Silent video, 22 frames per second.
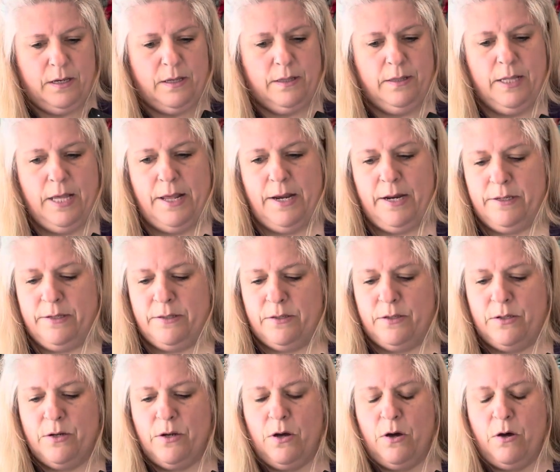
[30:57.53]
let
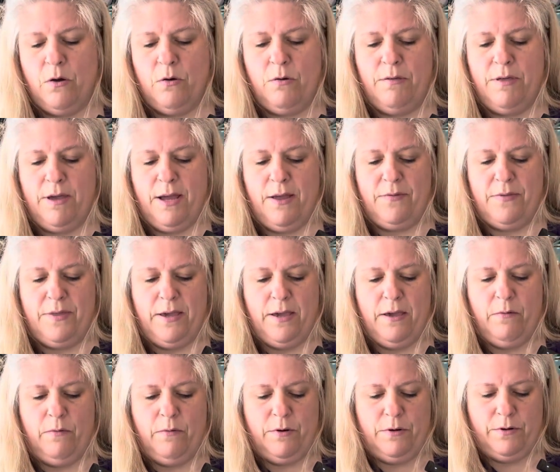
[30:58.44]
us know that
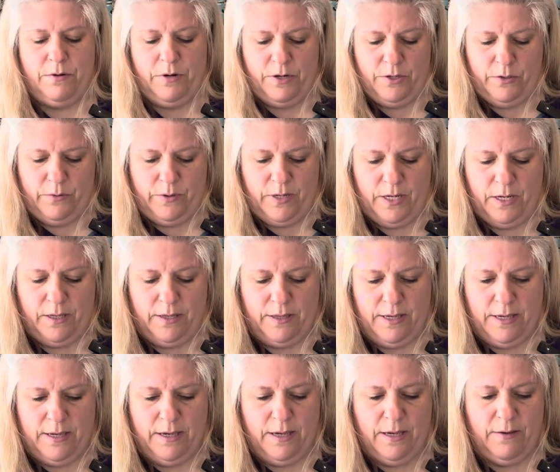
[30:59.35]
they were doing
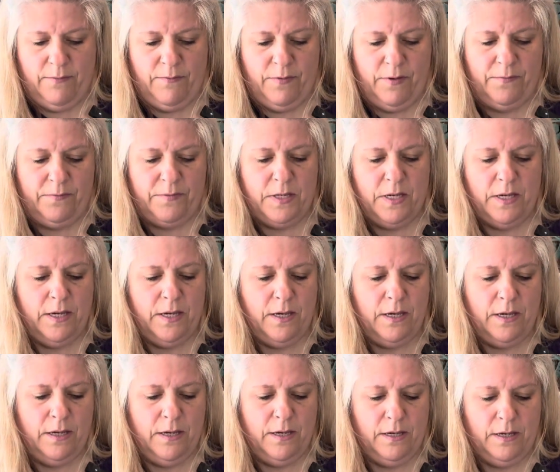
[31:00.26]
the
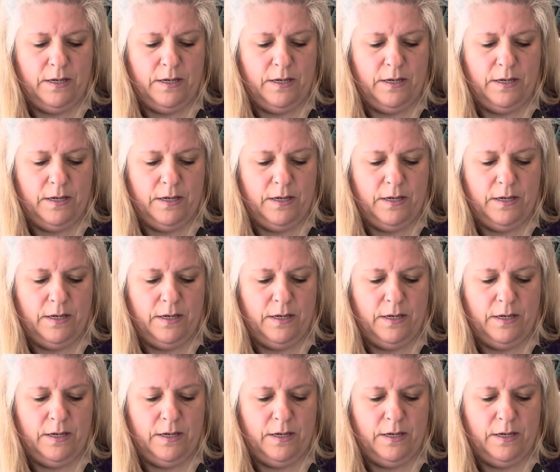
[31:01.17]
50-cent